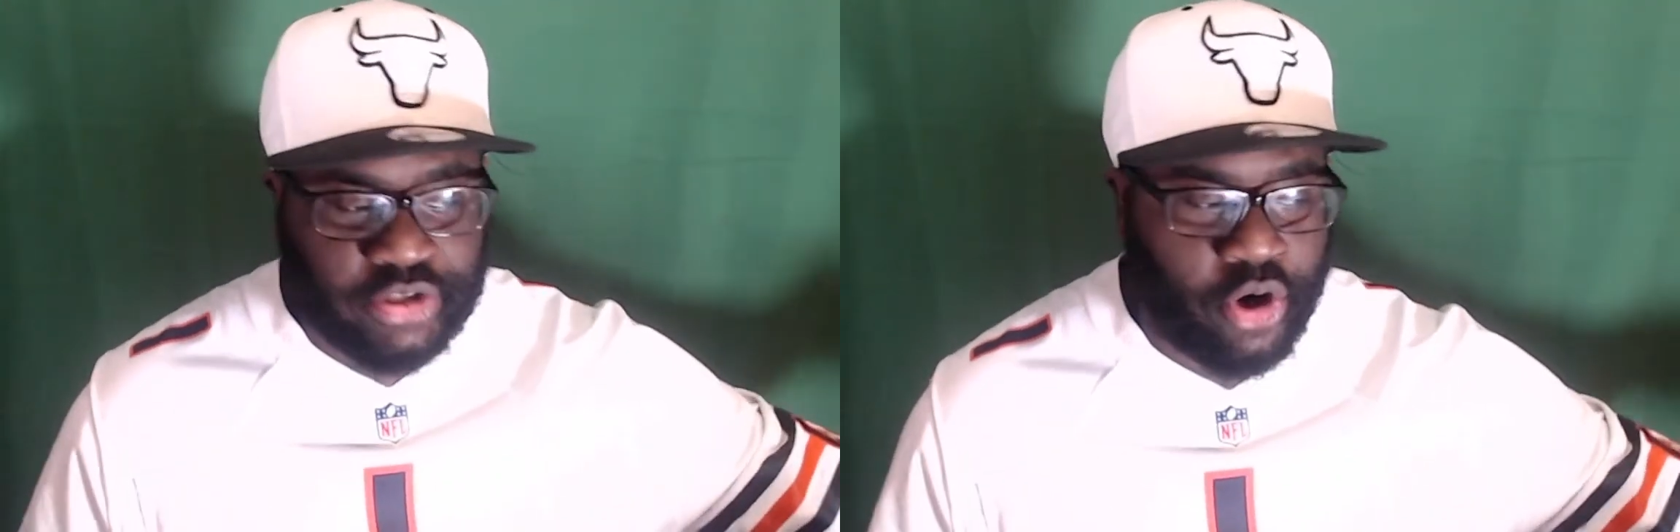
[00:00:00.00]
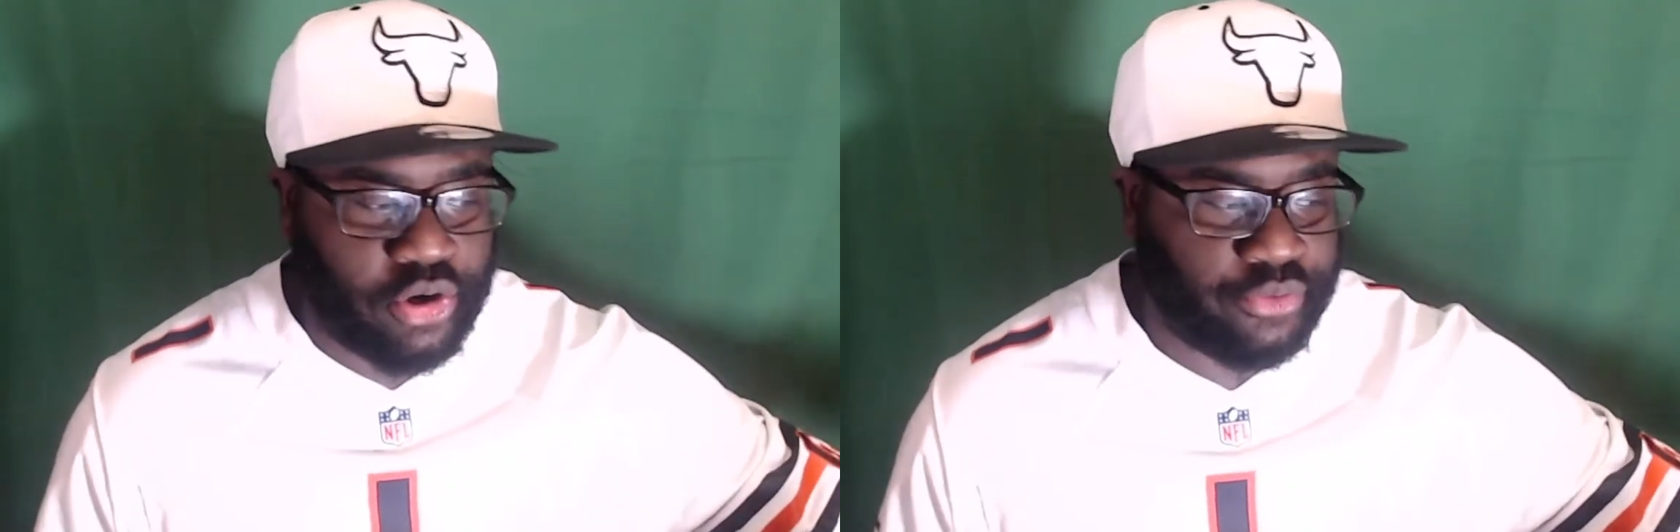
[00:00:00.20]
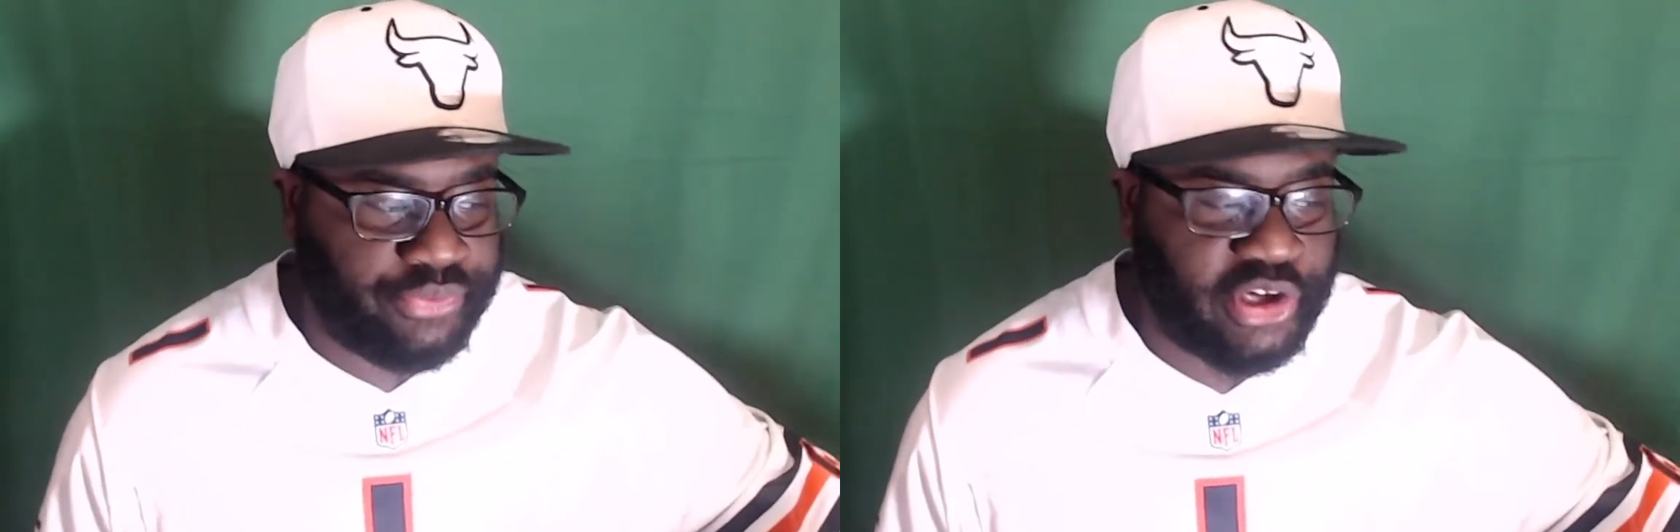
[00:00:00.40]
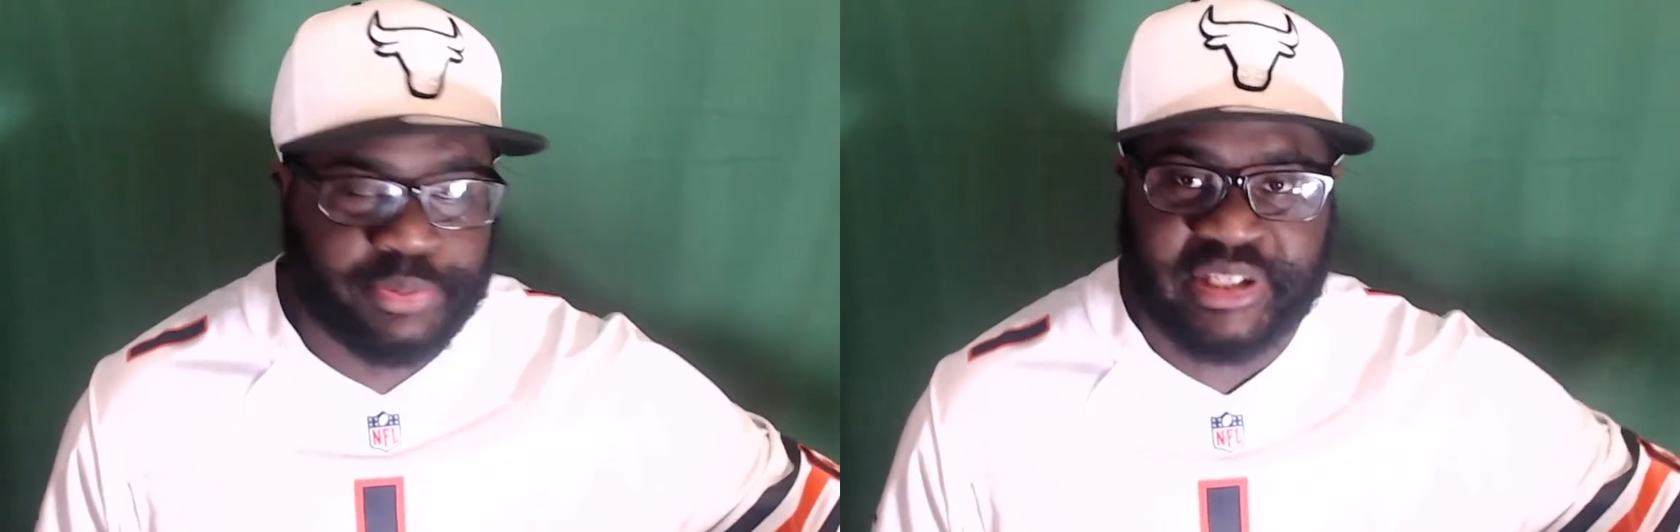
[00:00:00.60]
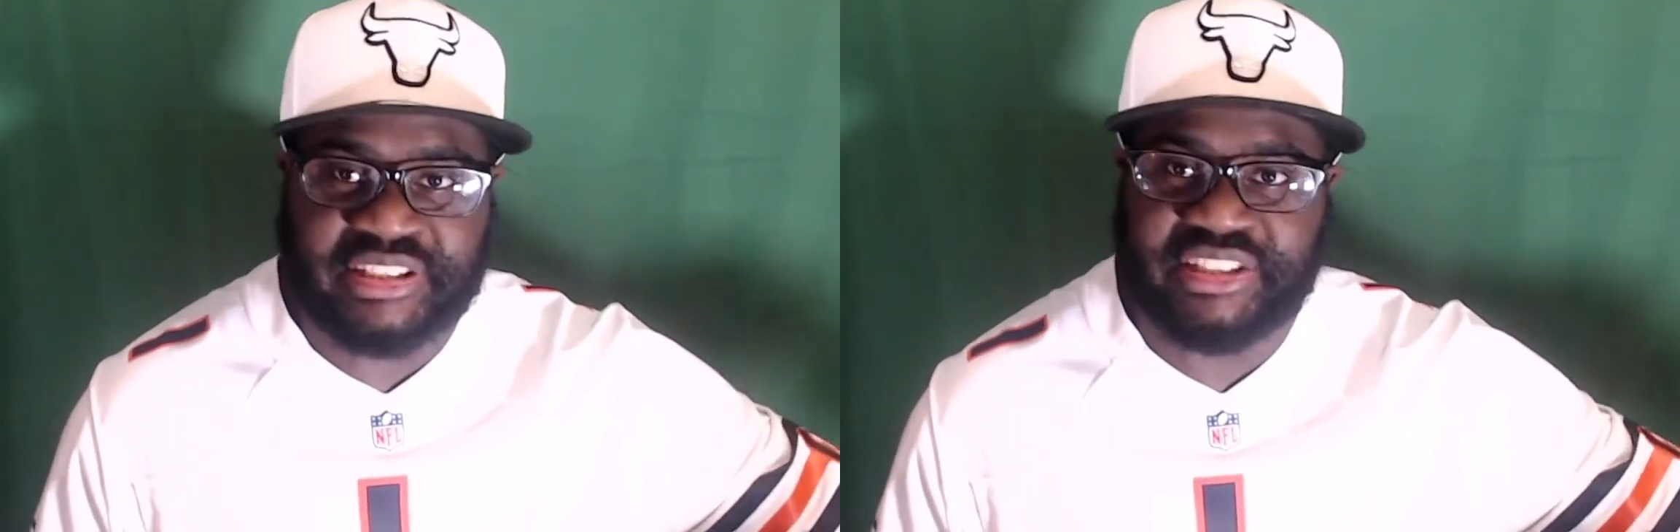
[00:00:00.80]
hard on Fields?
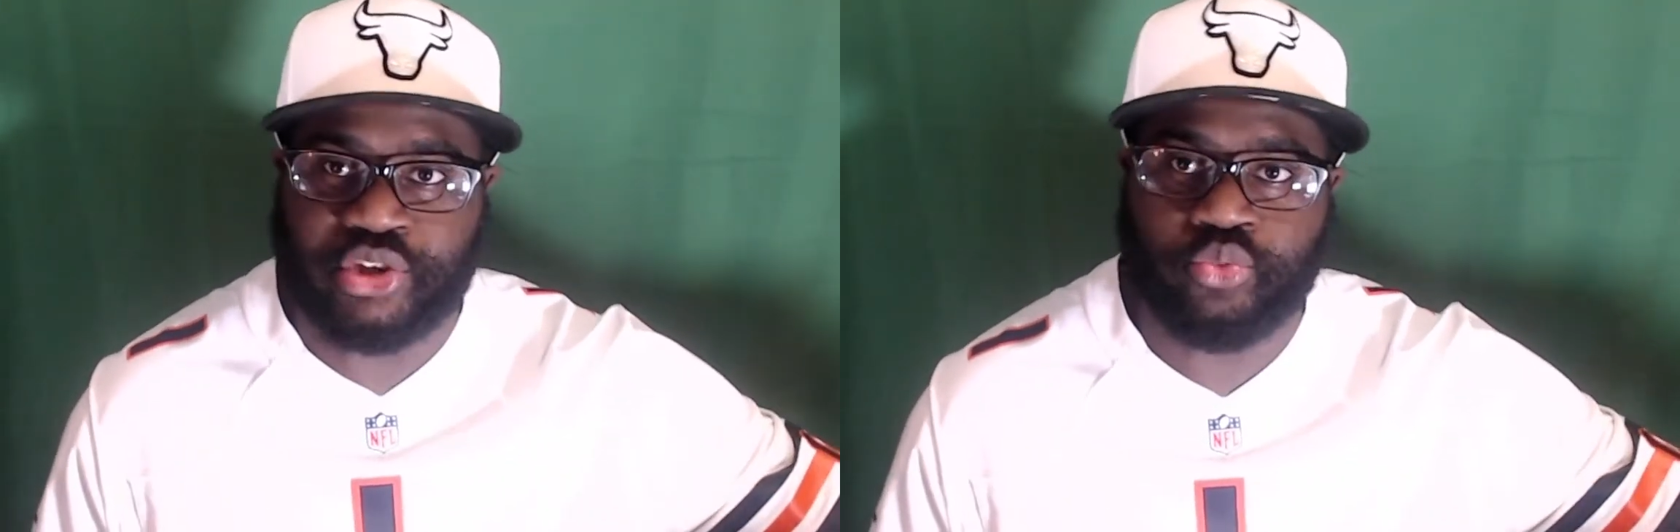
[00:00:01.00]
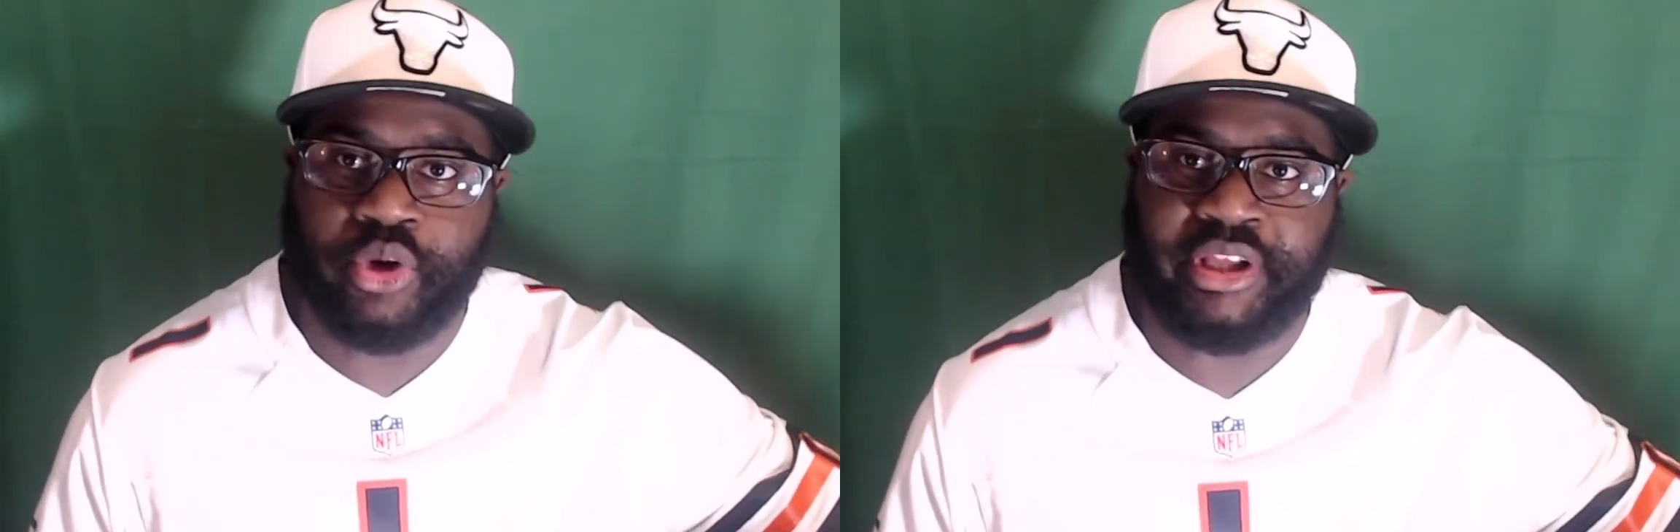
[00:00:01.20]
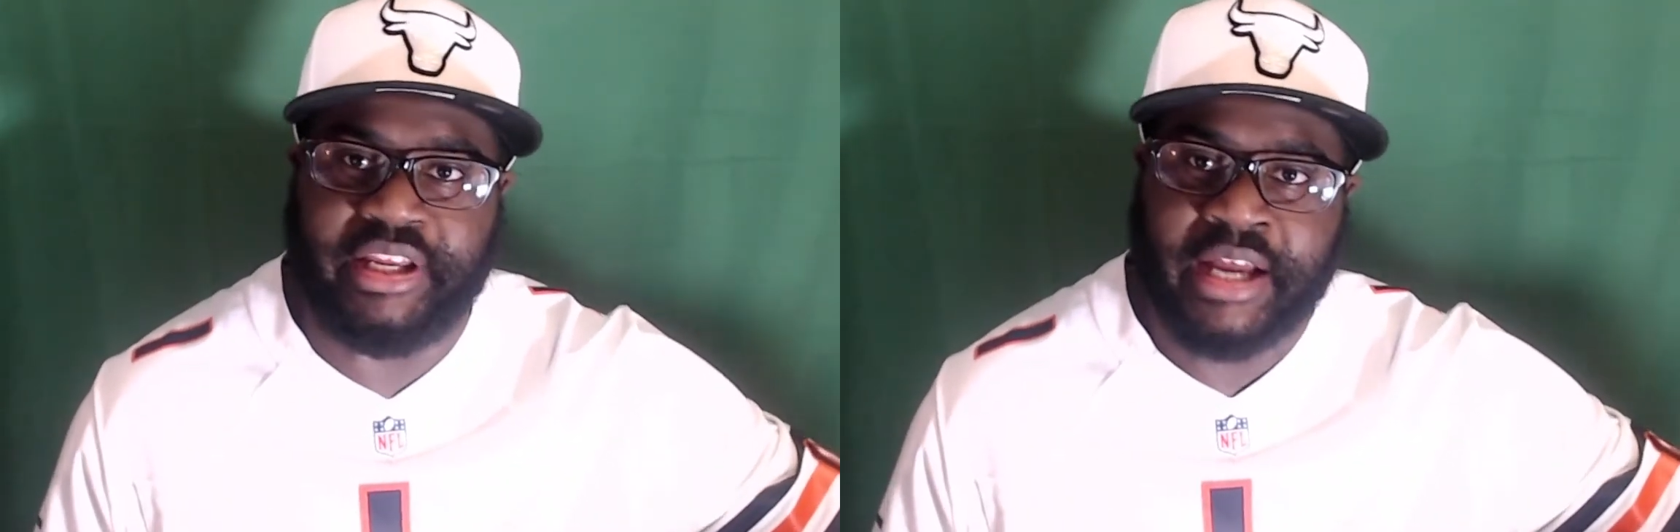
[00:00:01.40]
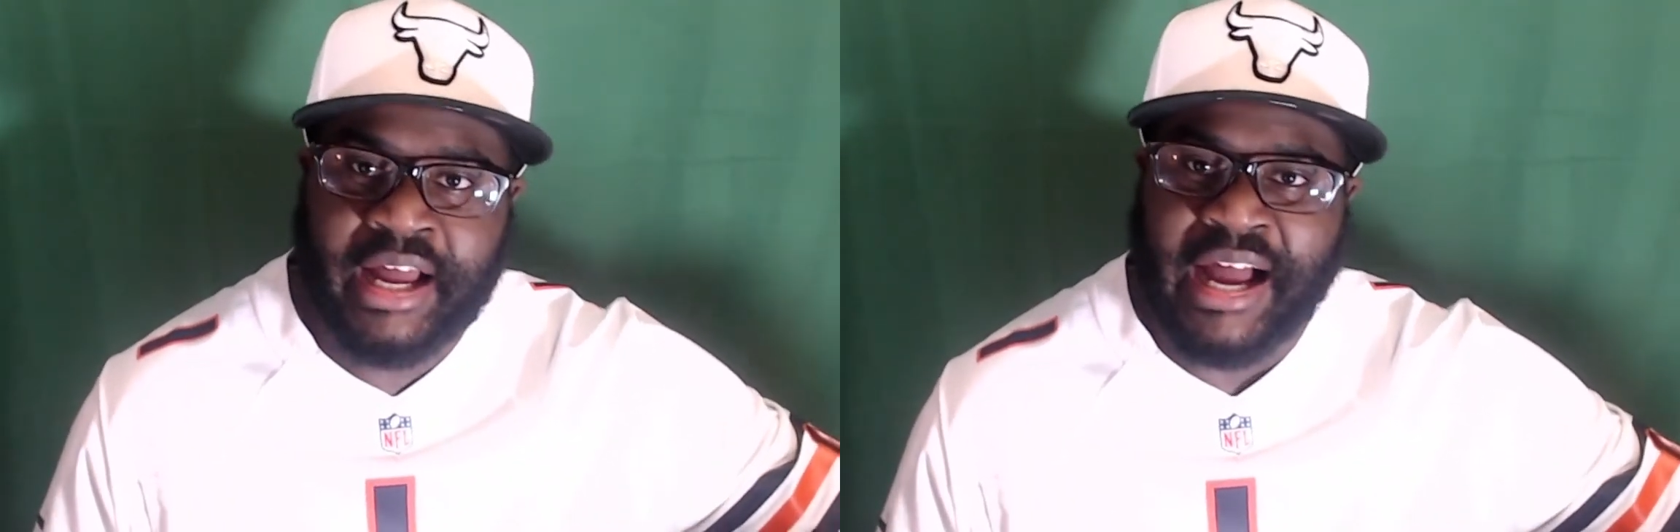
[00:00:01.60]
Because he's a rookie.